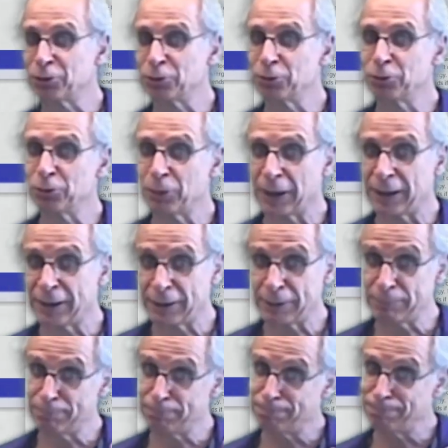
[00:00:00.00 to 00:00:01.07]

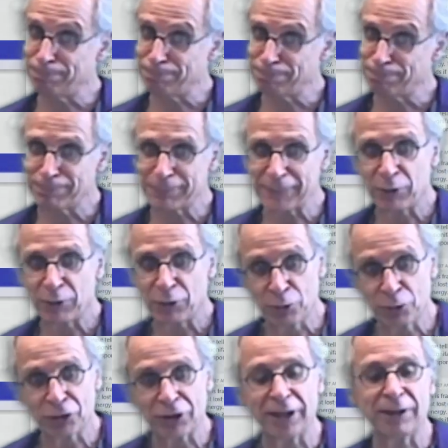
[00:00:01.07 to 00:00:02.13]
to
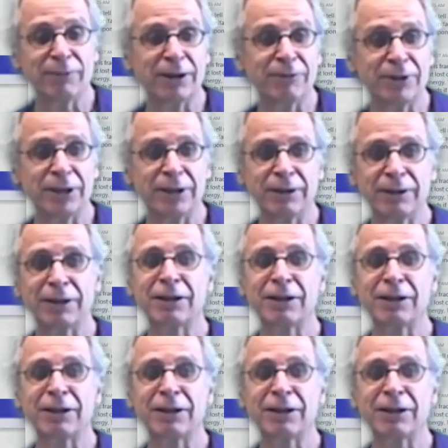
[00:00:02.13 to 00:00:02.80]
Tuesday, where we